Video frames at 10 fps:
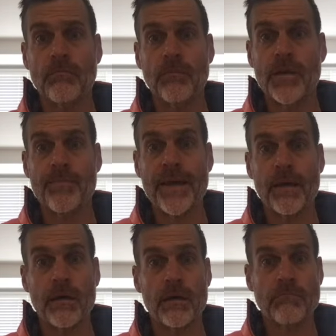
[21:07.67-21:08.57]
You can make
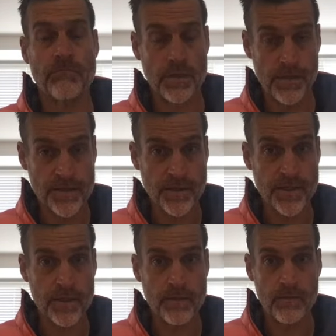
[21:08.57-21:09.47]
an electric
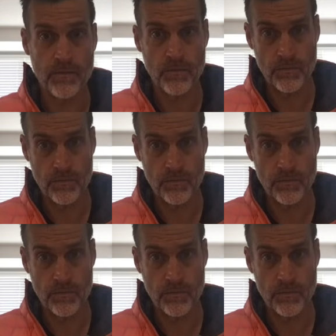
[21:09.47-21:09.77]
kit,